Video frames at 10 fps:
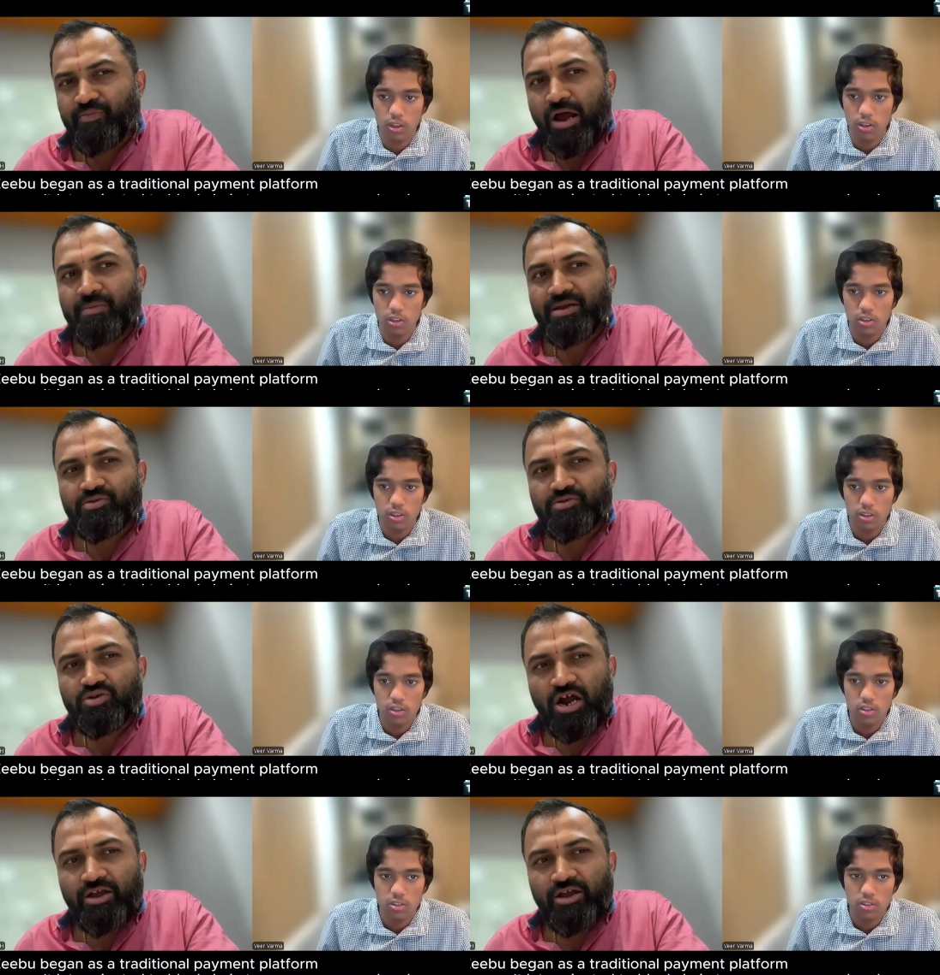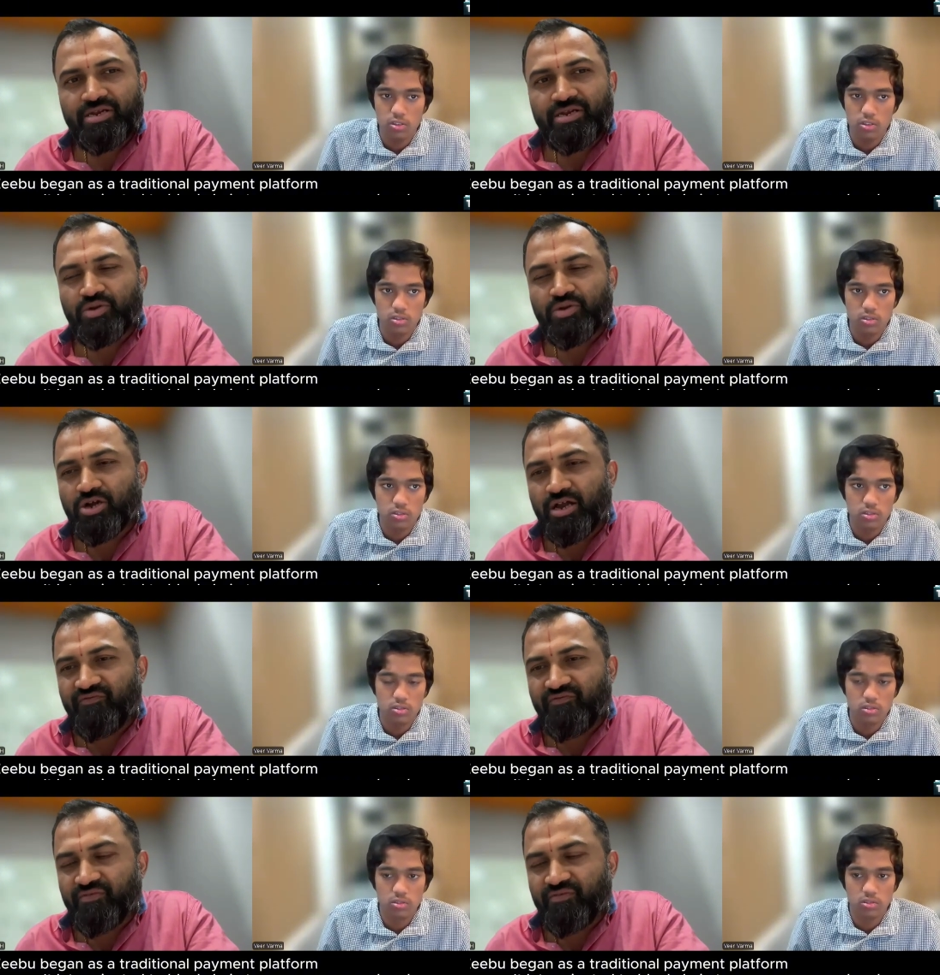Speaker 1: probably it would not have been a unicorn if,
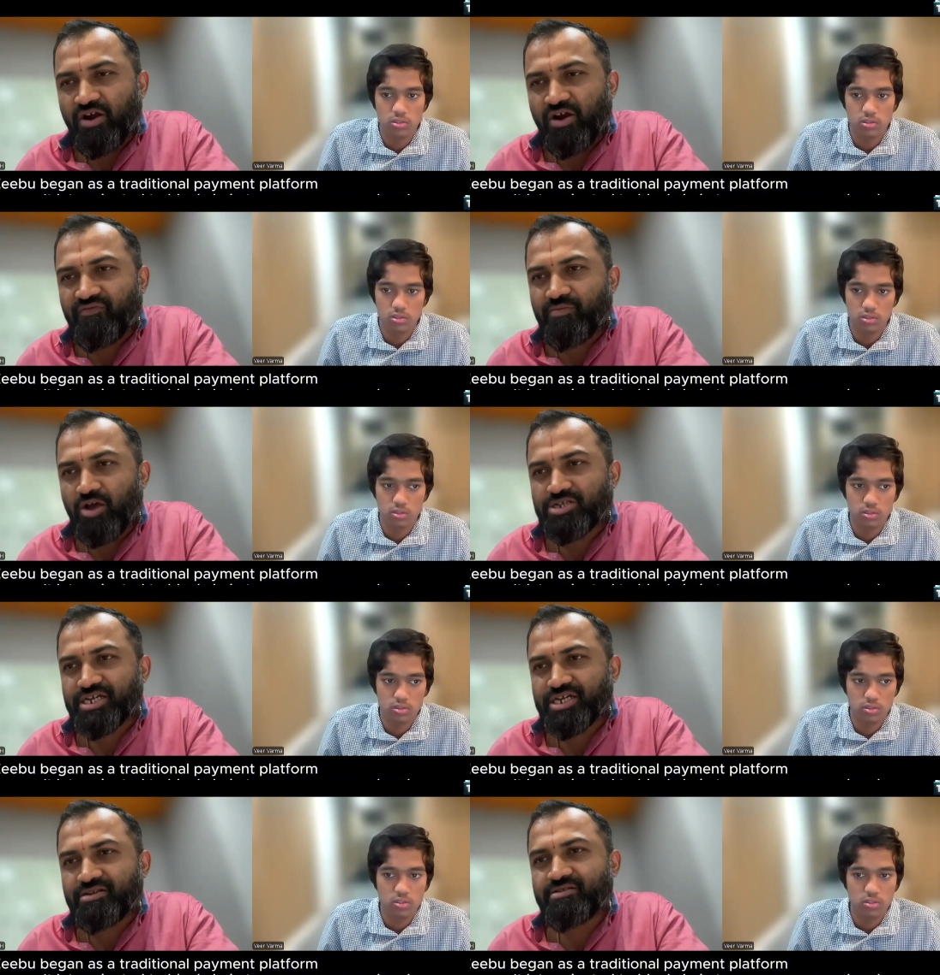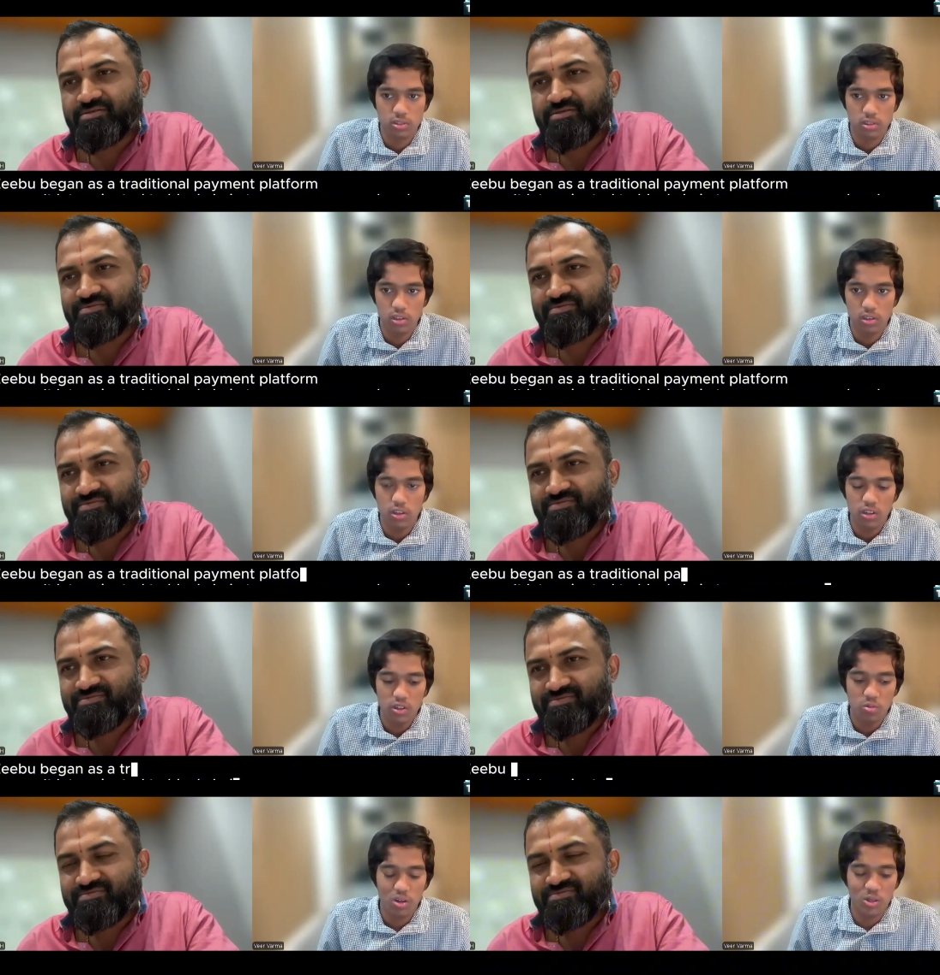if not for blockchain.
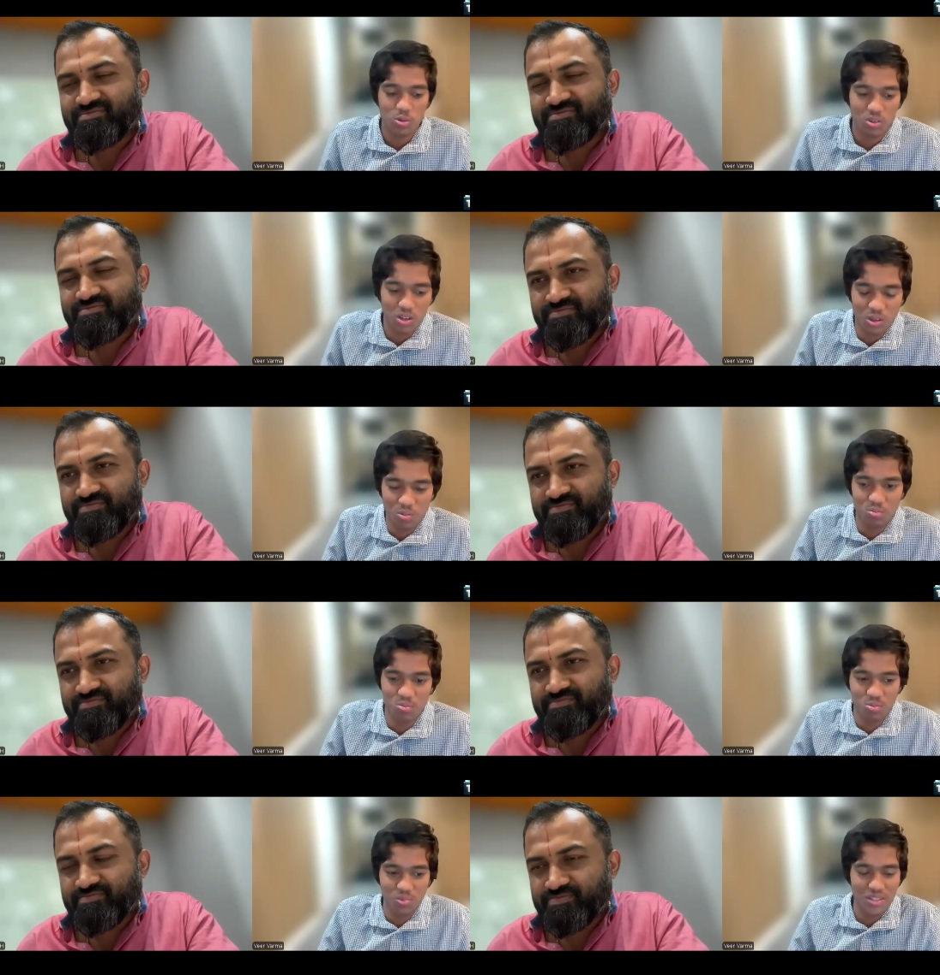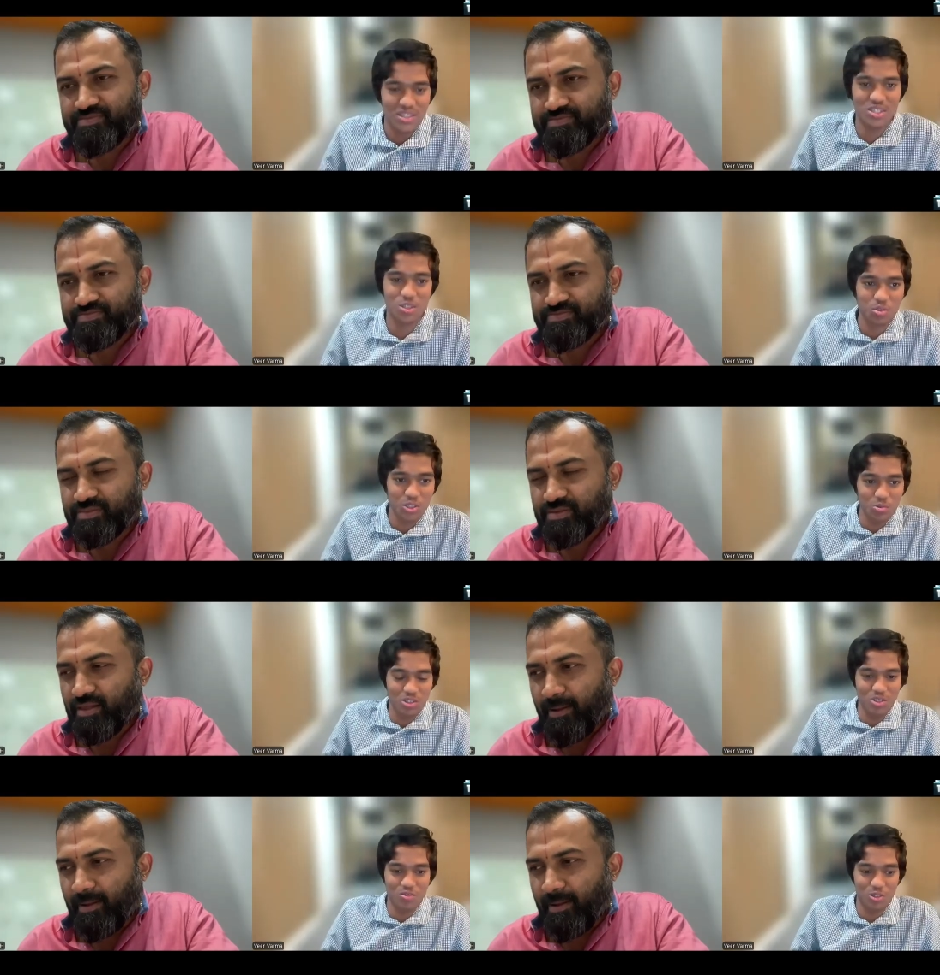
Speaker 2: Wow. Um, that's actually really
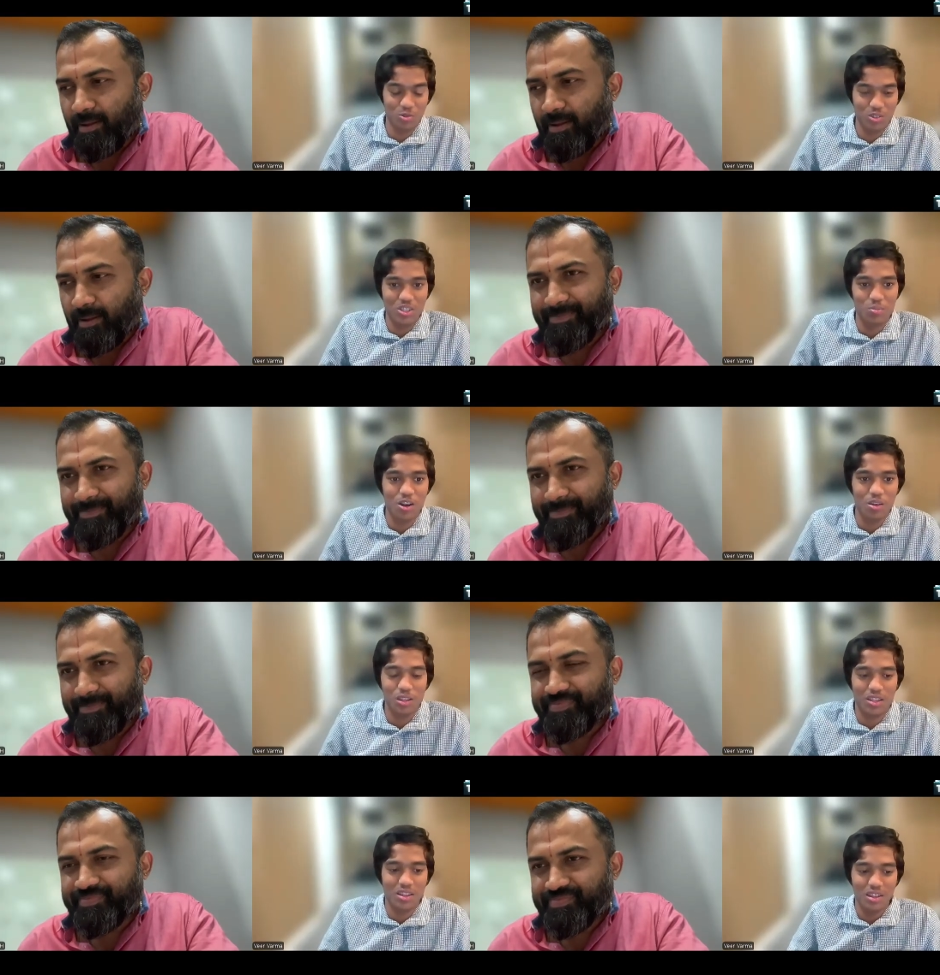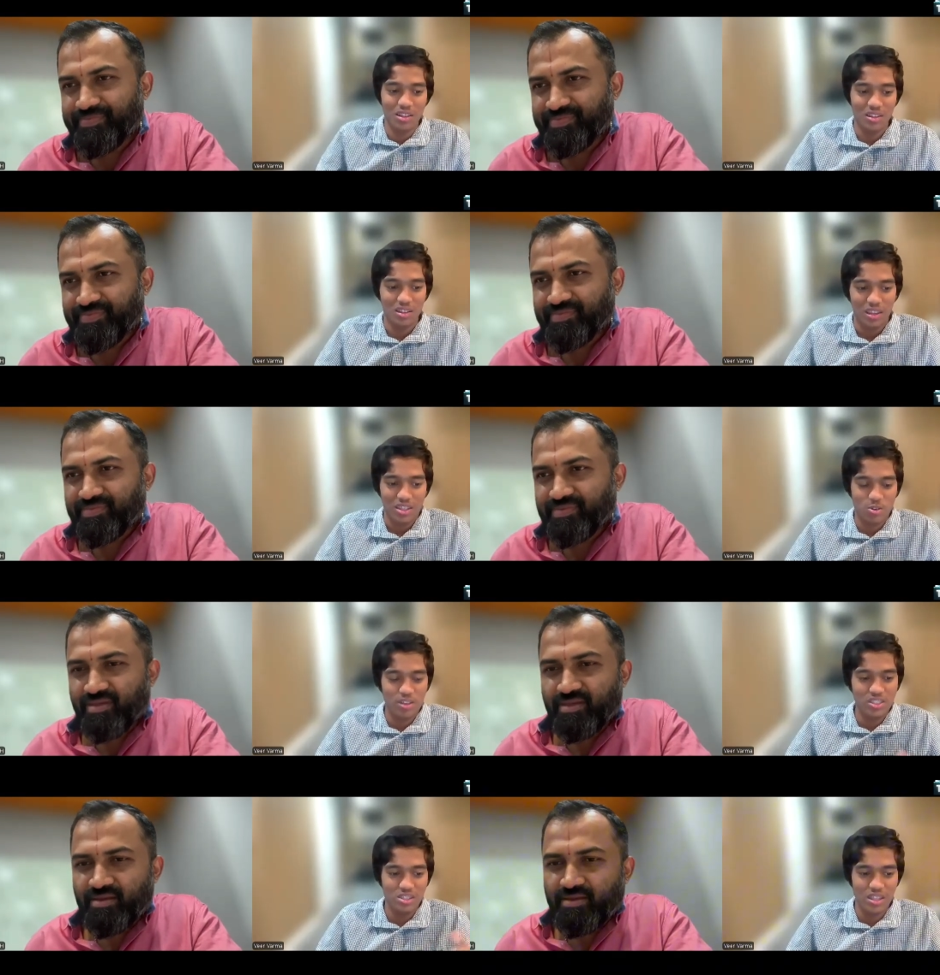wonderful and really inspiring. Like, it's
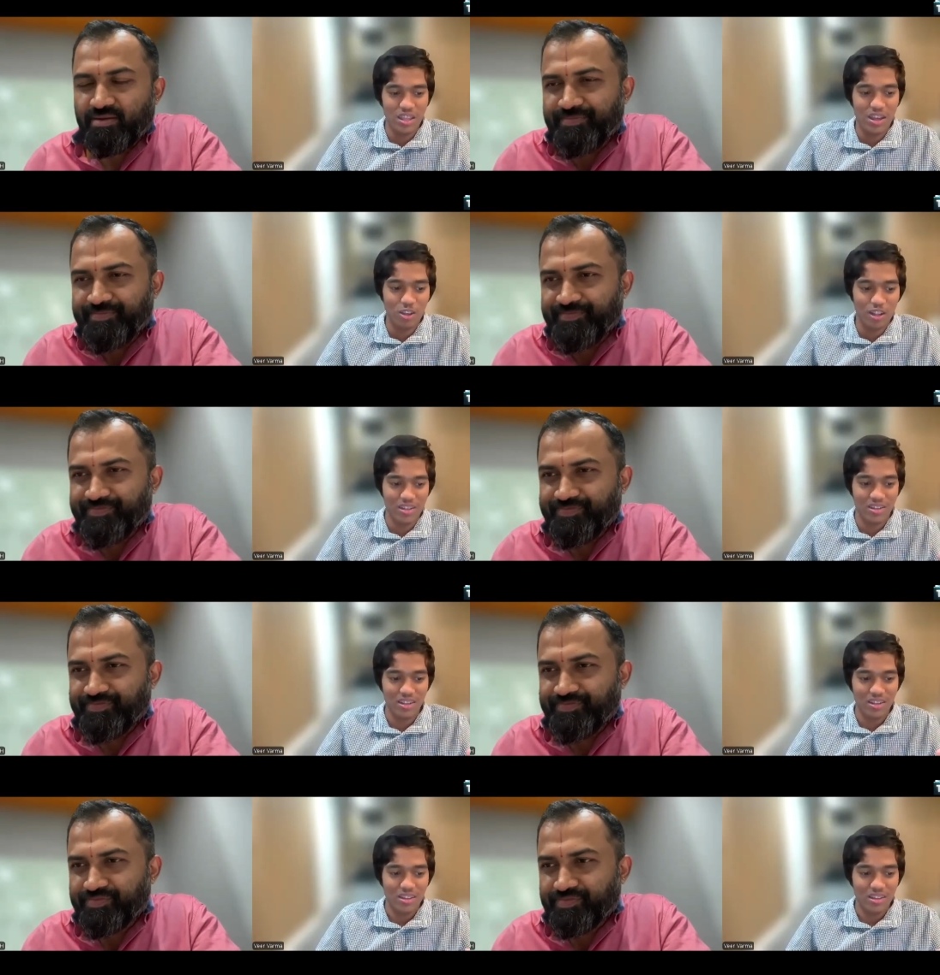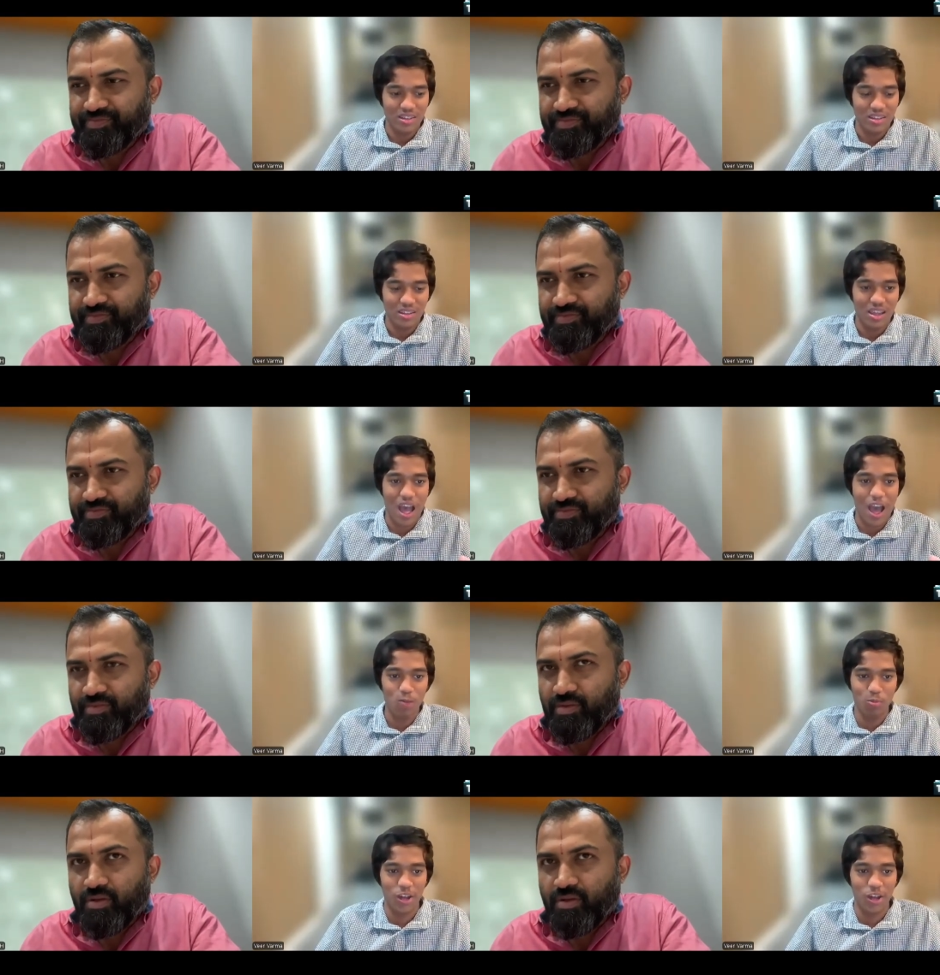crazy to think how like how